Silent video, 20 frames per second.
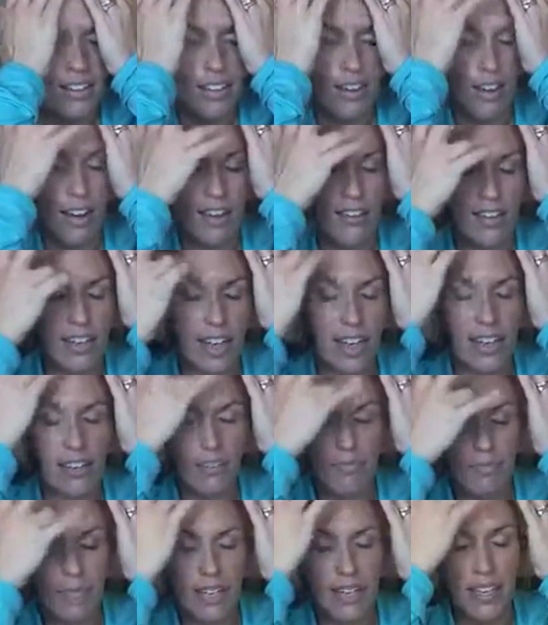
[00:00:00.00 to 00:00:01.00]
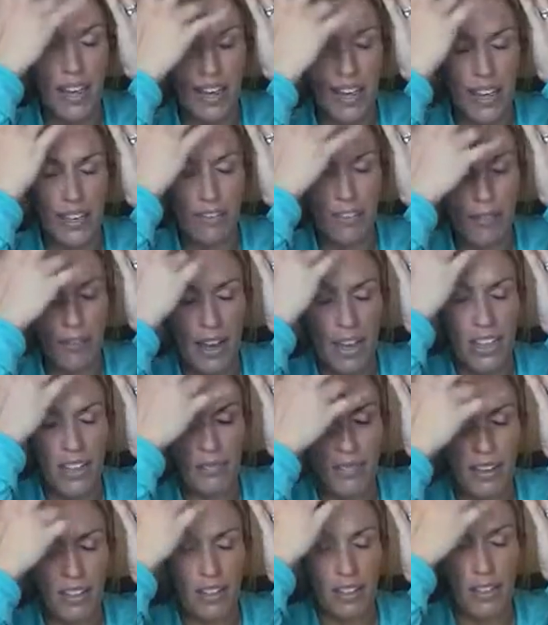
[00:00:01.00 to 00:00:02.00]
So I would kind of, I kind of
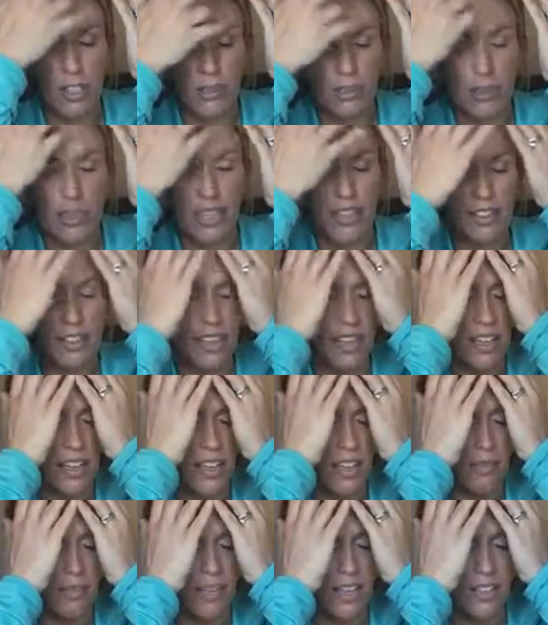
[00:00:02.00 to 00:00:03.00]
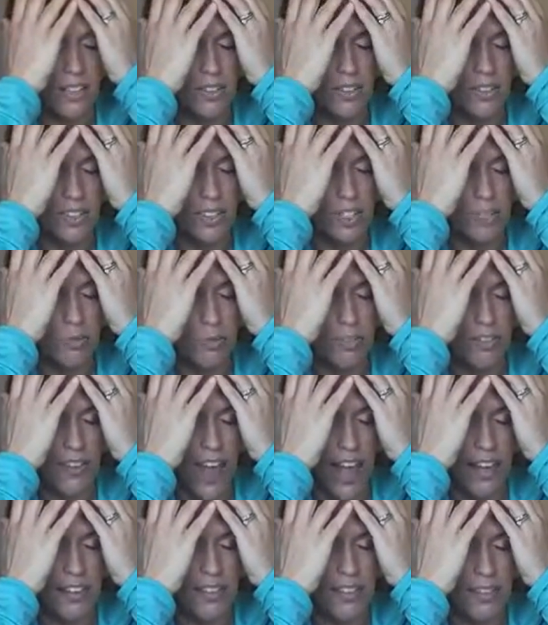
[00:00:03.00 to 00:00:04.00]
imagine my little spinning thing here. Mine's going super
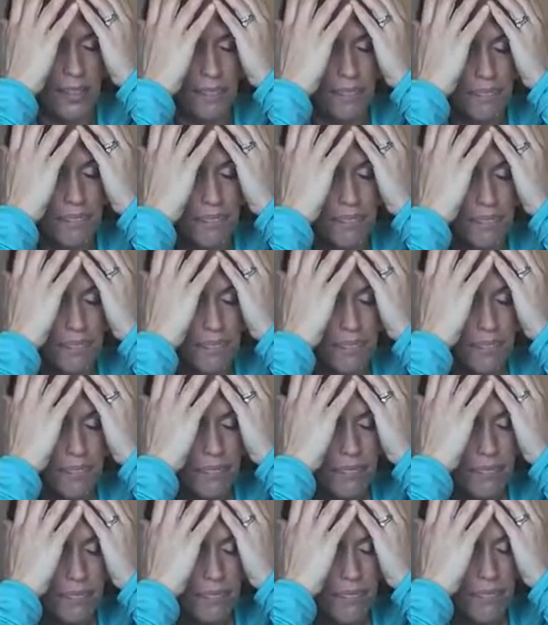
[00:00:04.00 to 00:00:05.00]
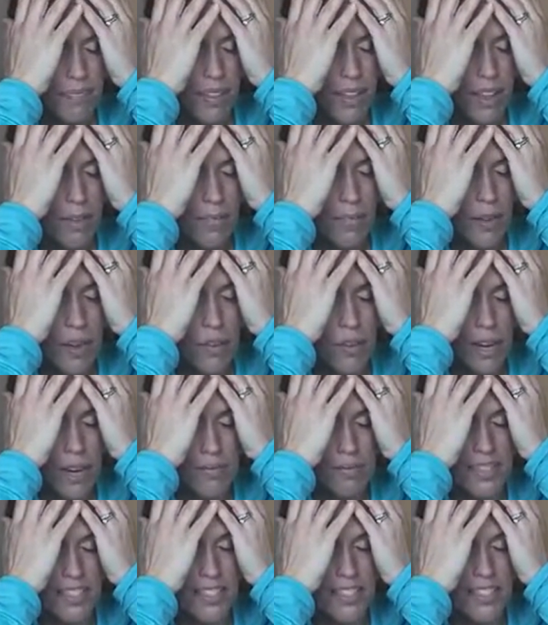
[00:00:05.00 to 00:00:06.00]
fast. But what
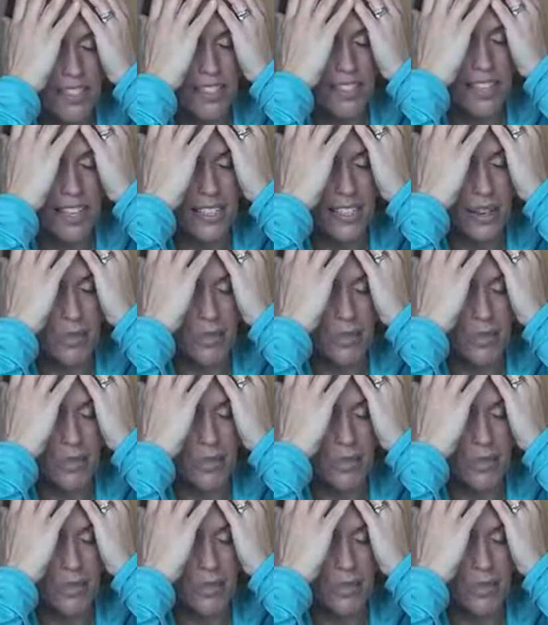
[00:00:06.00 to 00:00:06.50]
I'm seeing is as